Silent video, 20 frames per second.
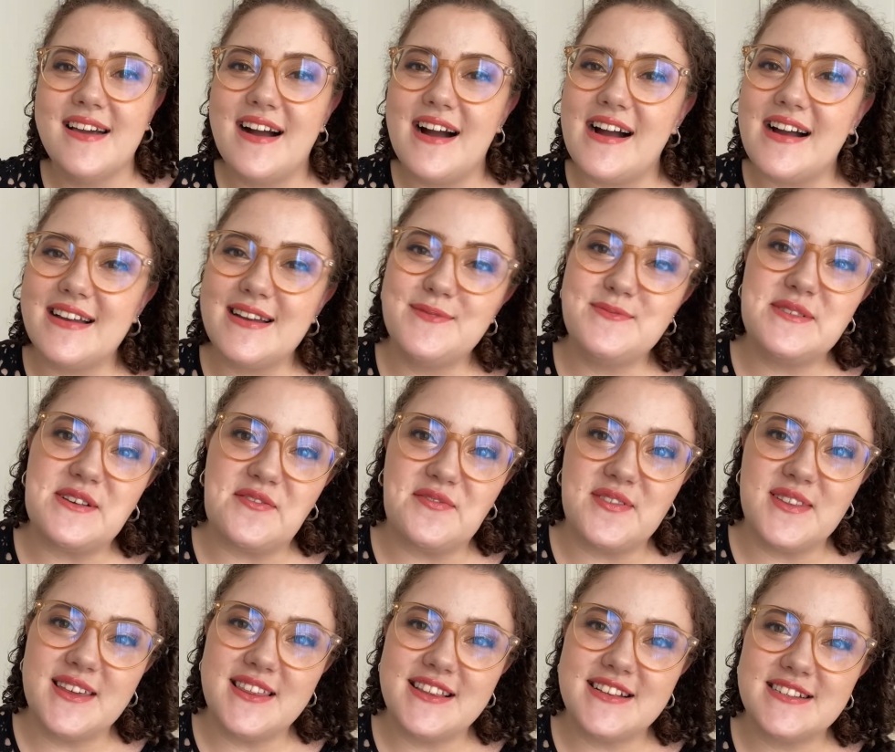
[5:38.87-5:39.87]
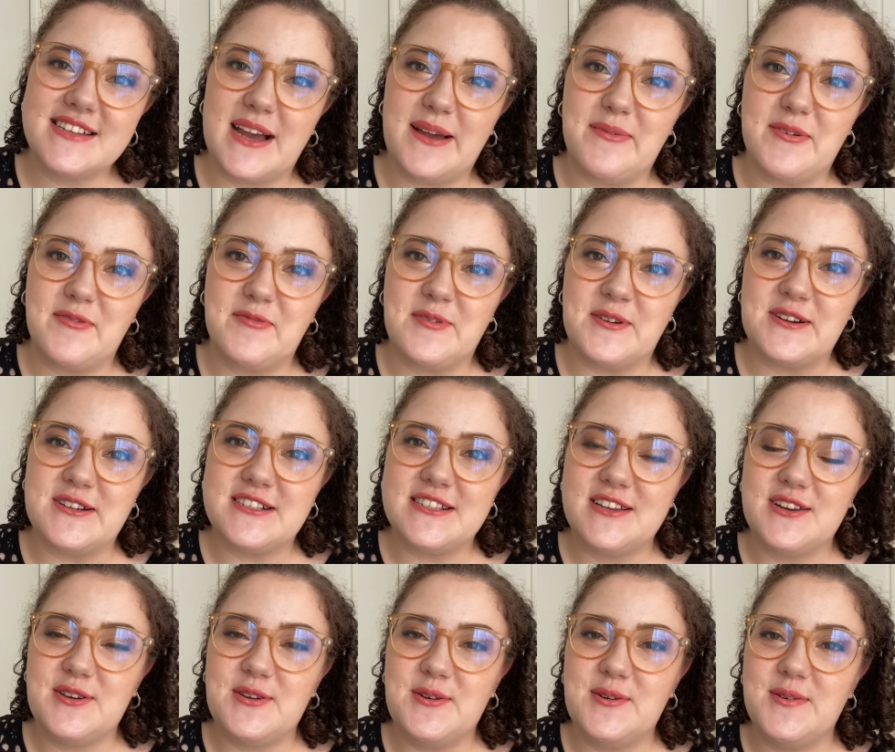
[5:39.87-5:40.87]
I am definitely the type of person
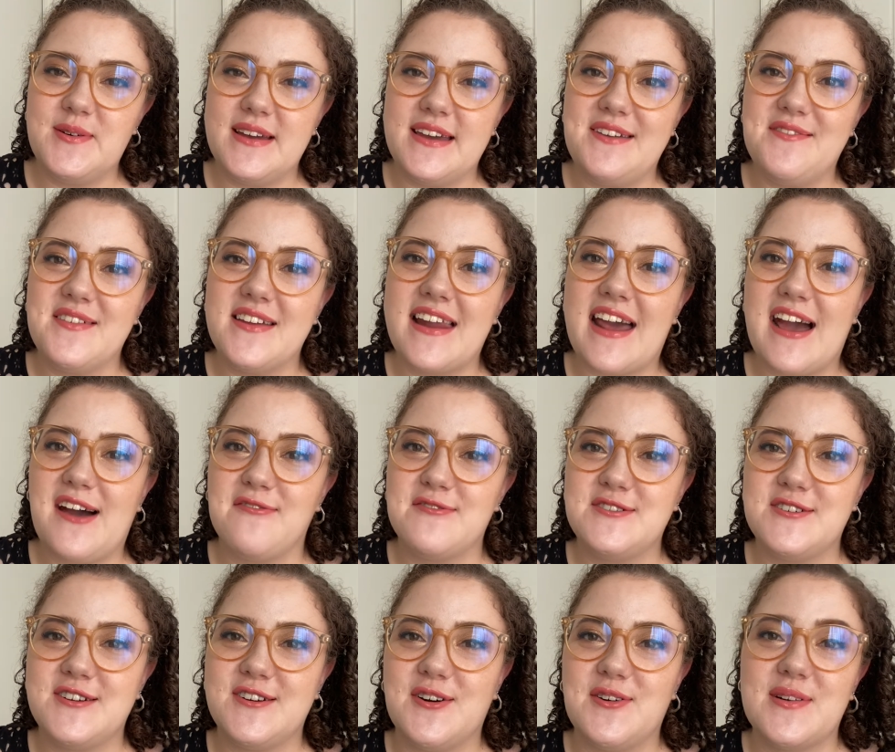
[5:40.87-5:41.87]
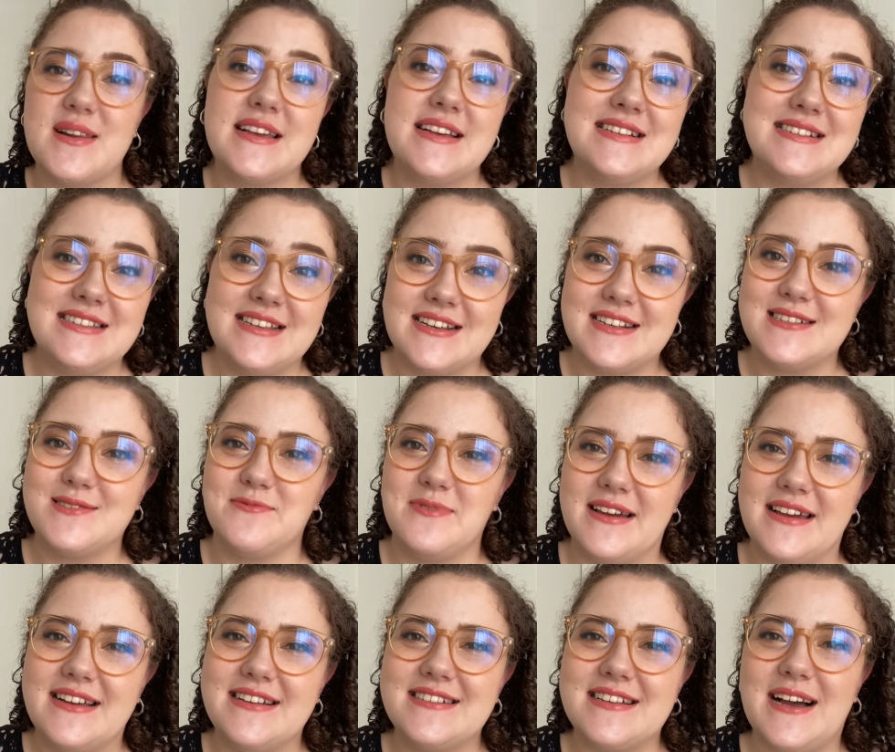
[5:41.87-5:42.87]
who, even after only 6
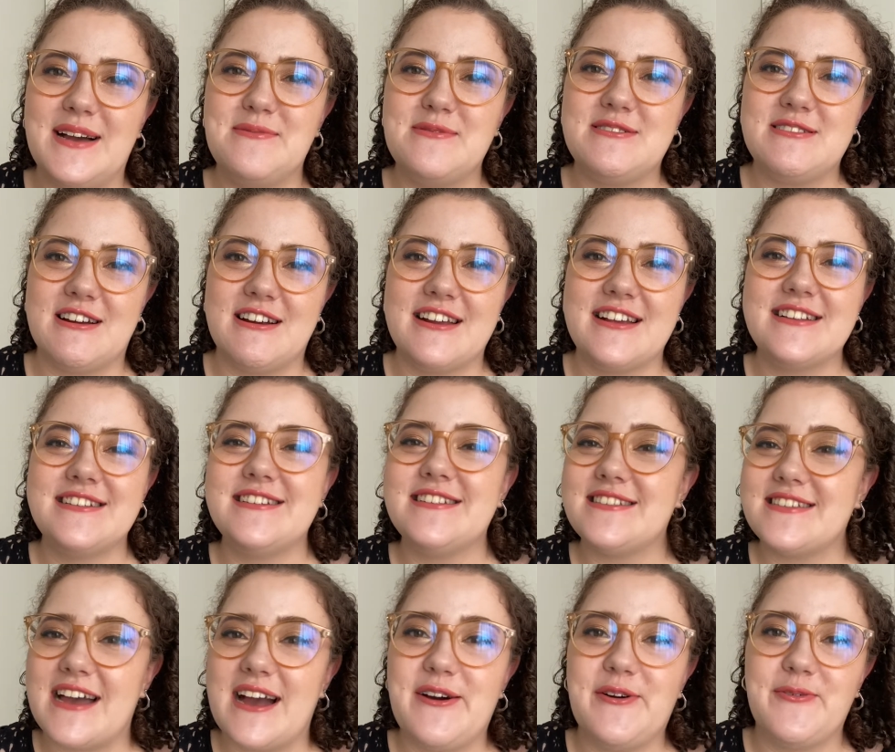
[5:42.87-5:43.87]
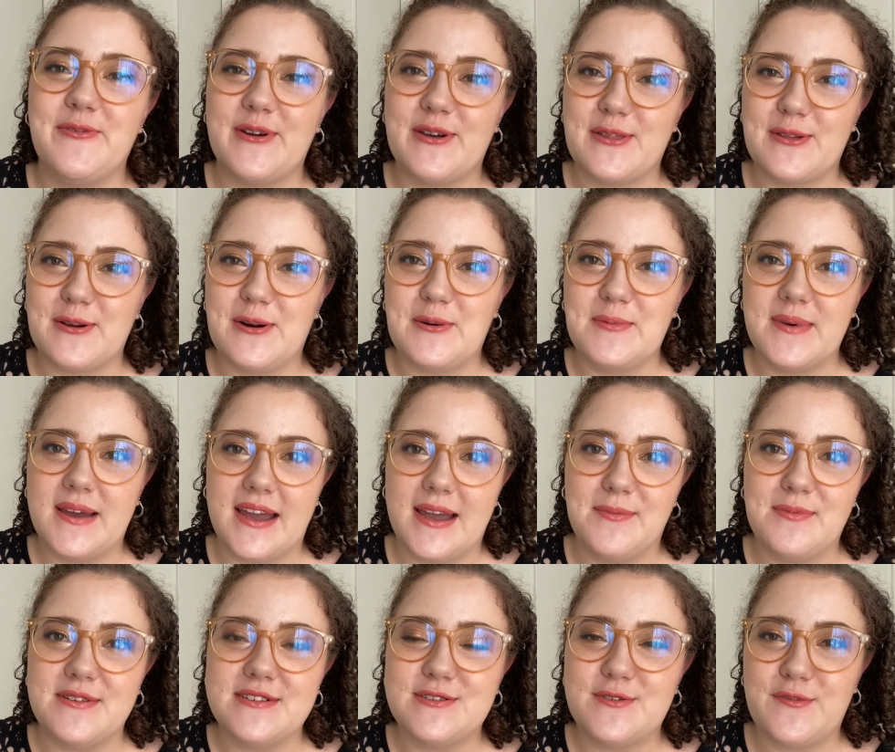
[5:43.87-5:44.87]
weeks, I'm starting to doubt whether I'll be
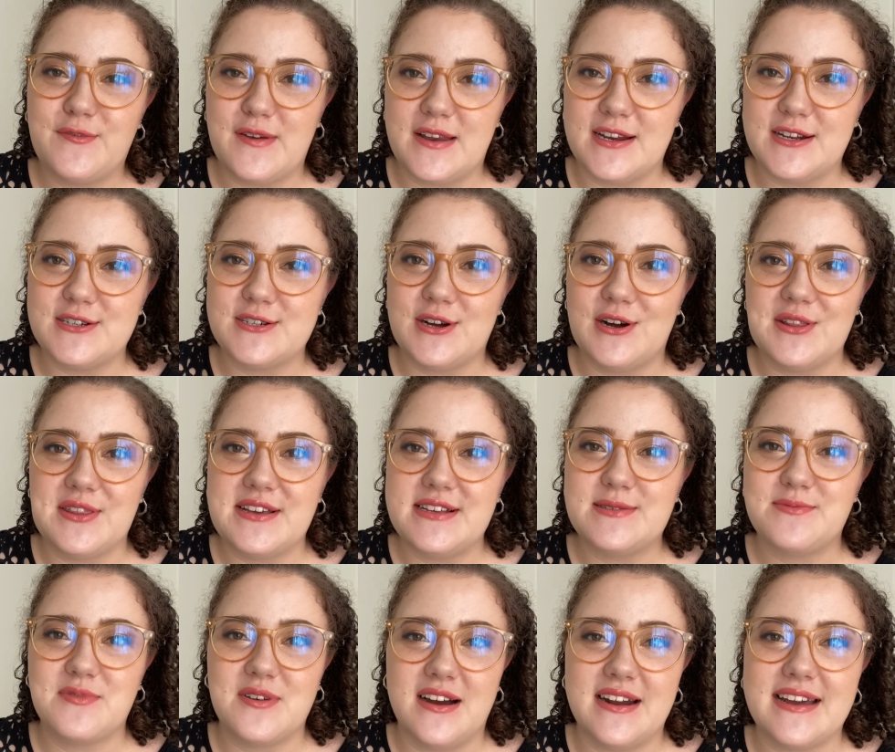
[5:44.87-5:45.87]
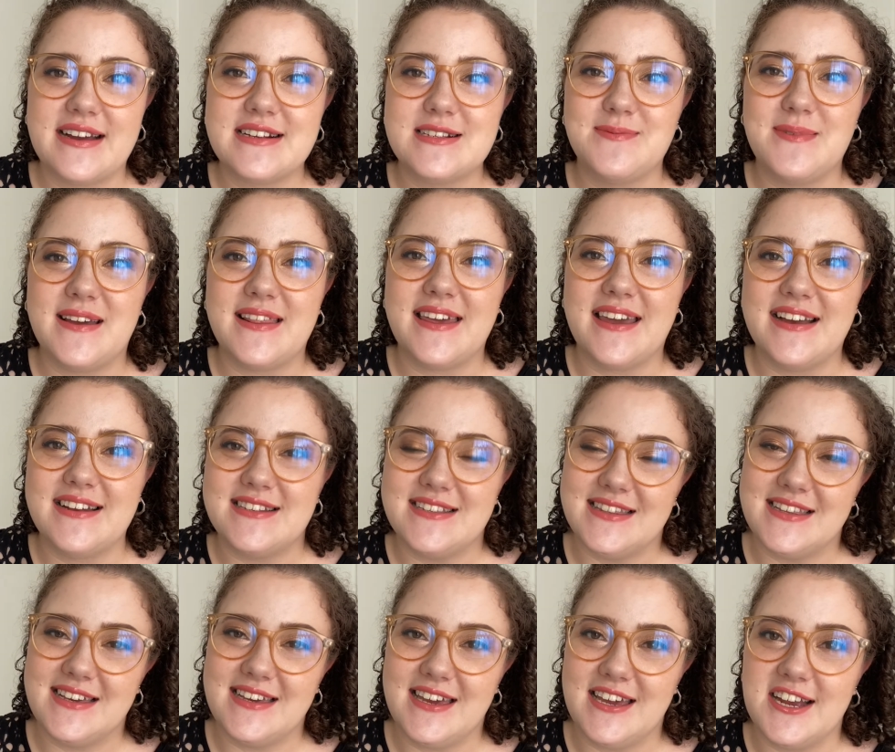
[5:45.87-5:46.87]
able to finish all these products by the end of the
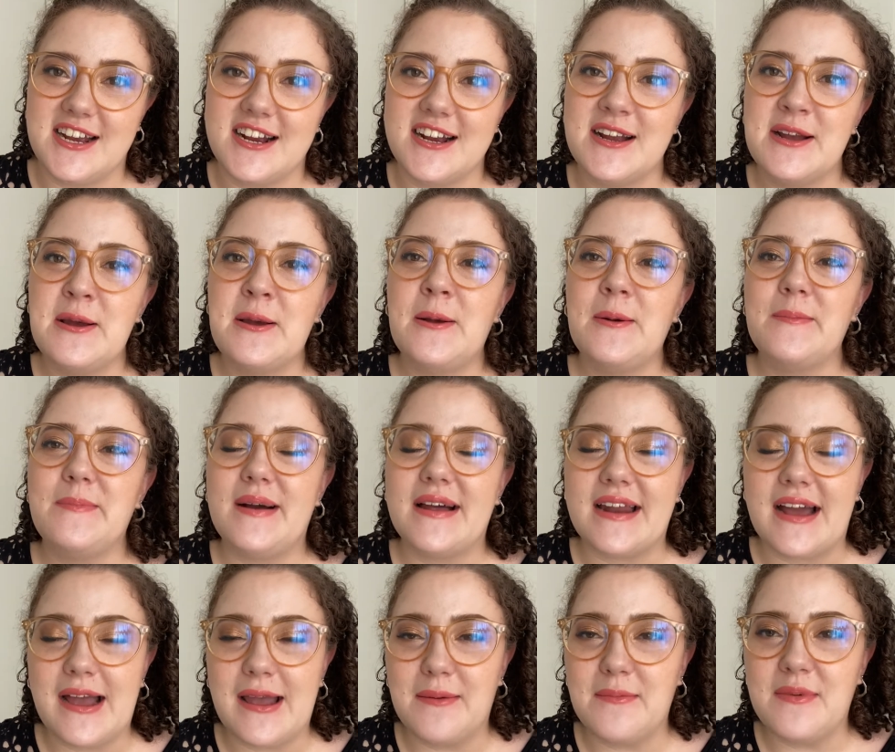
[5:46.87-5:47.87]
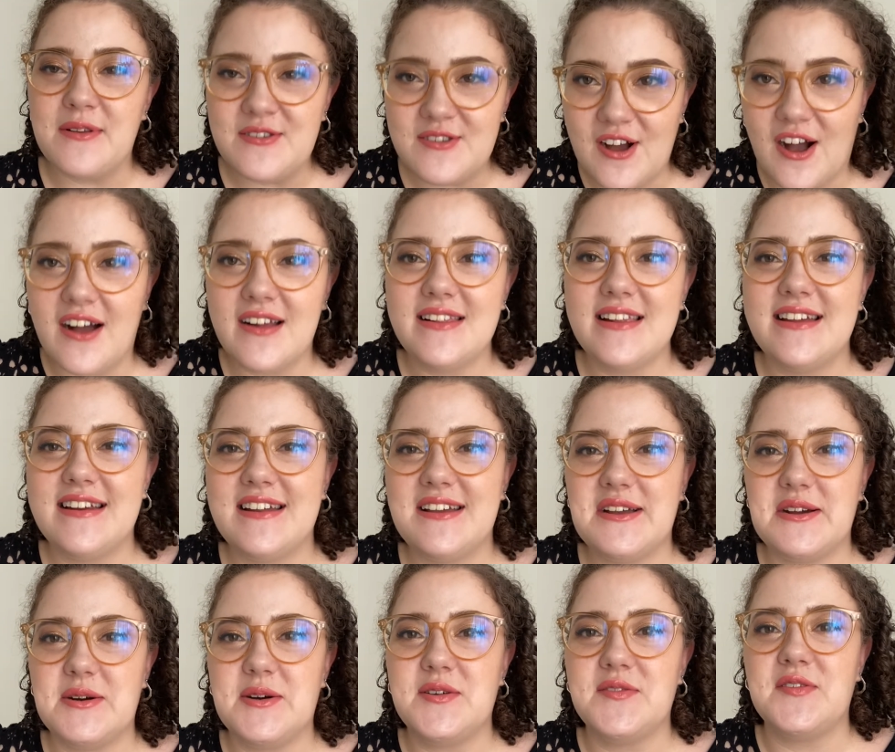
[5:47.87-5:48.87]
year, but I'm not letting
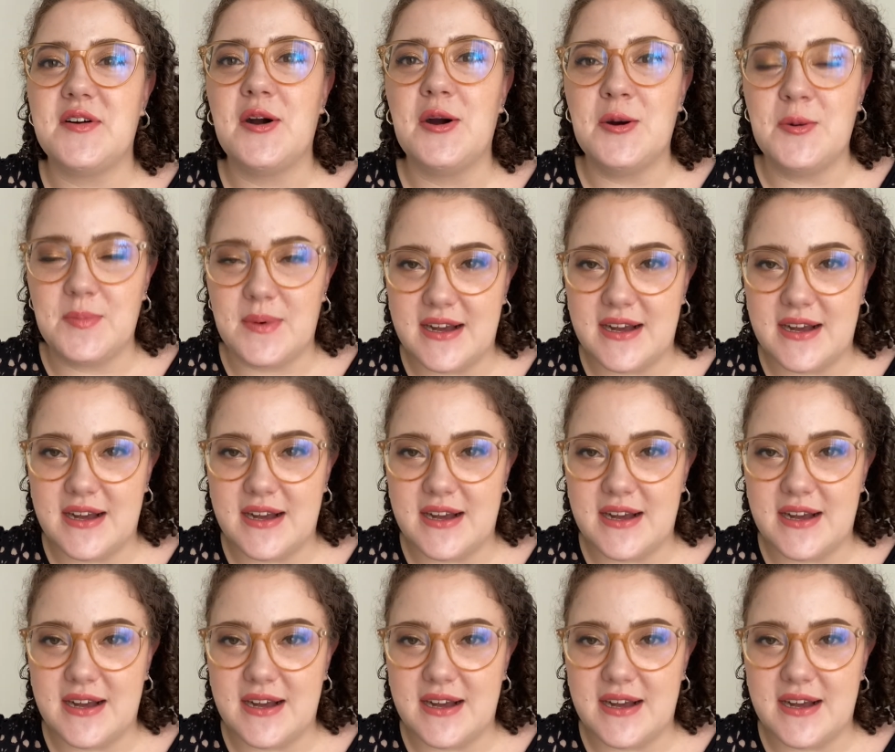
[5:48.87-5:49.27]
go of hope.